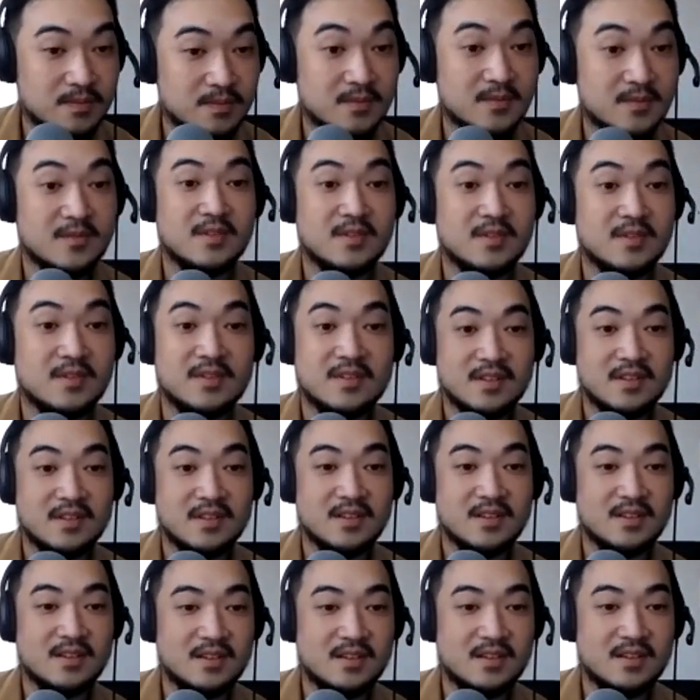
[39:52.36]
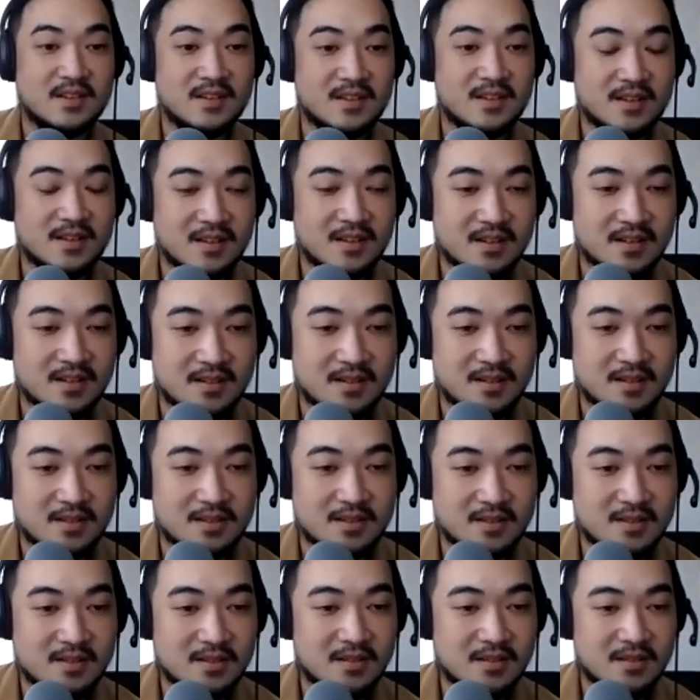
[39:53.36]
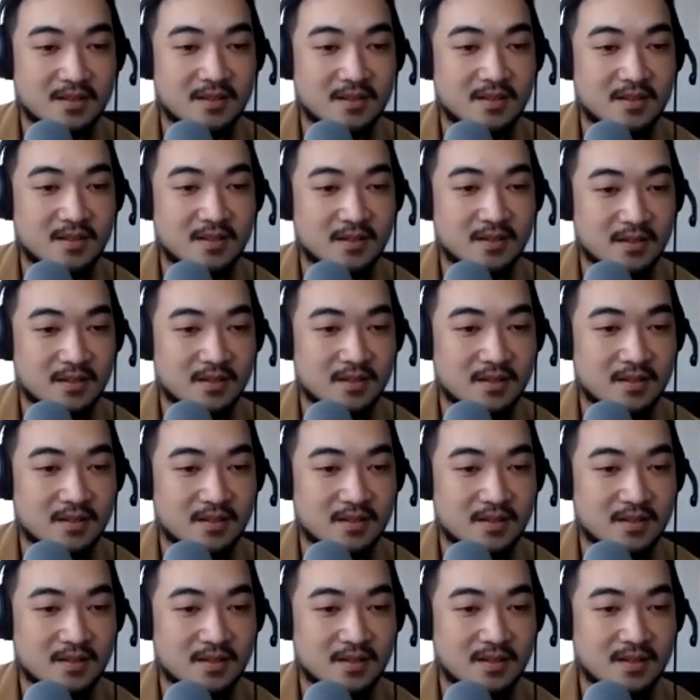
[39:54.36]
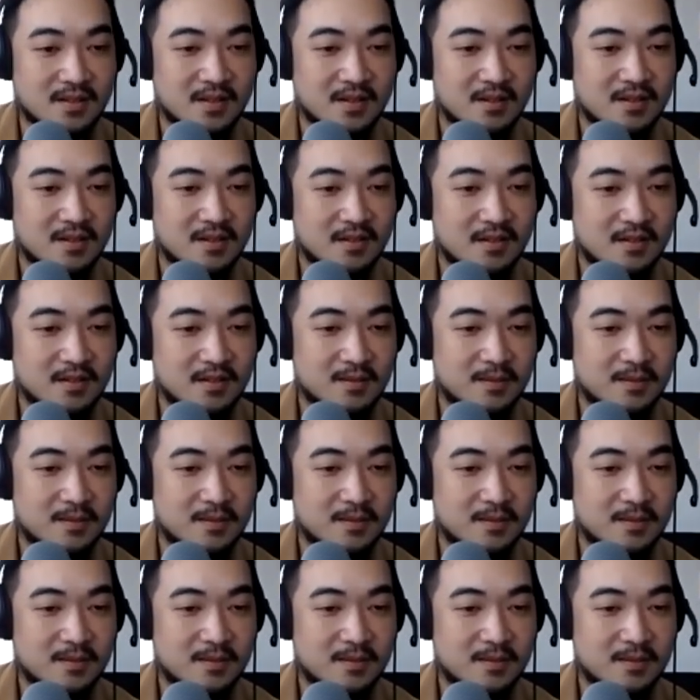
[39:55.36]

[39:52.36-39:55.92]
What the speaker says: No words are spoken by the person on screen.